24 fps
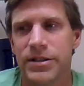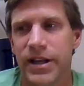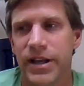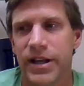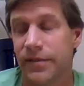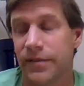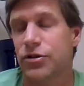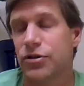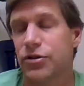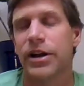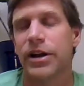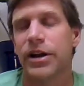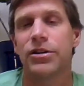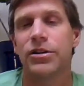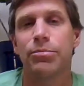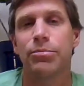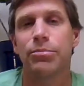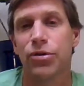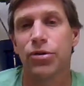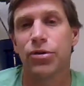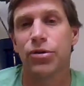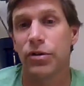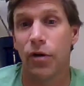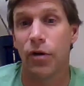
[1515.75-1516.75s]
and I've tried to
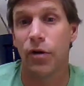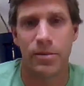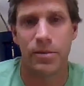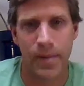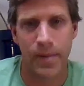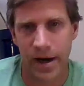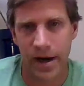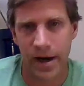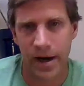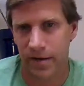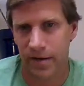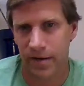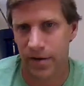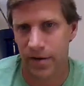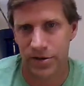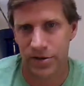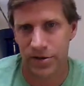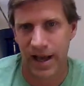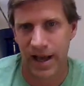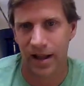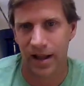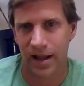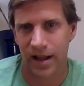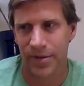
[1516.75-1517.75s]
improve on many of
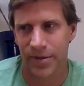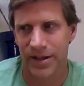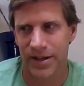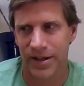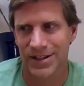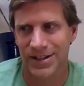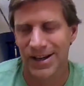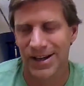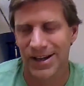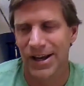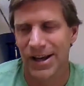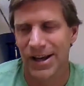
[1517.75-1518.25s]
those elements.